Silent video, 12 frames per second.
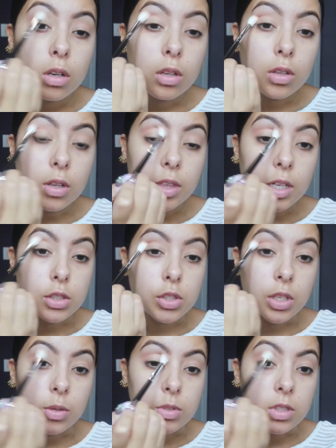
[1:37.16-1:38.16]
I thought that
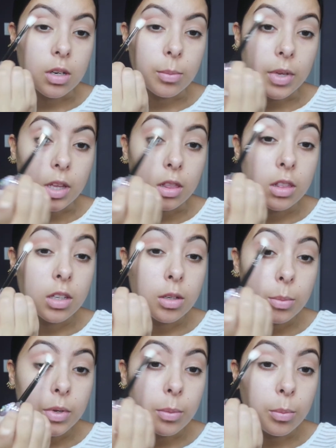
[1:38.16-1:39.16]
shade was going to be a little
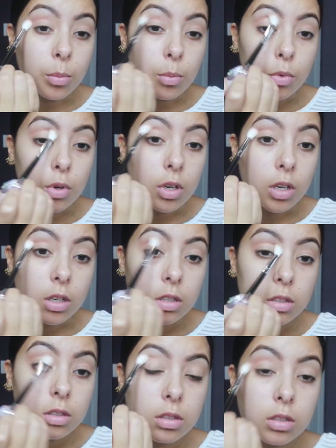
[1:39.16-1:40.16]
bit more
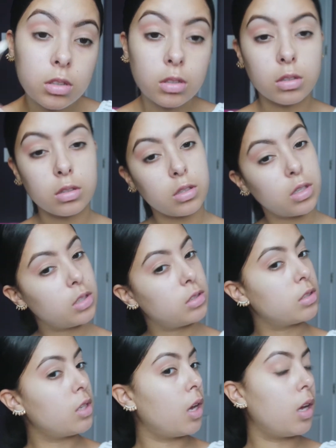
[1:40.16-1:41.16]

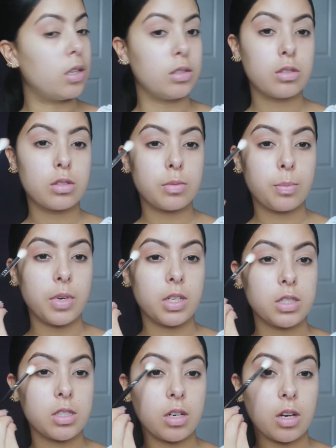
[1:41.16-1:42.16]
intense, but
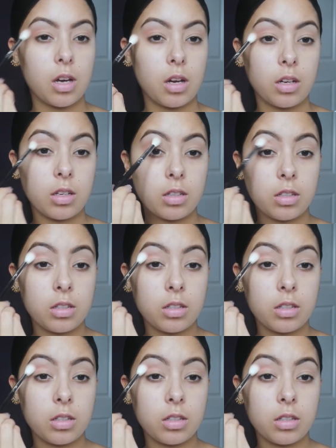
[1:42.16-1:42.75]
it's not.